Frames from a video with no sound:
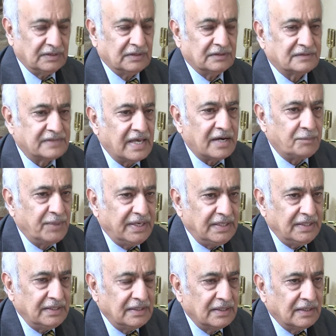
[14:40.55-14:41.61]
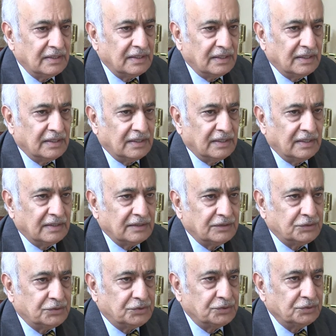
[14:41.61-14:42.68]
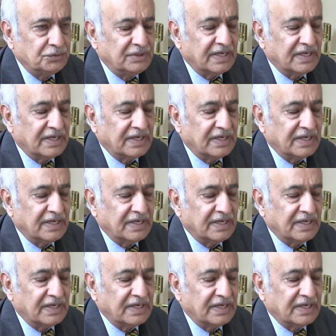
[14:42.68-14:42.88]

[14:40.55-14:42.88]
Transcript: ceremony to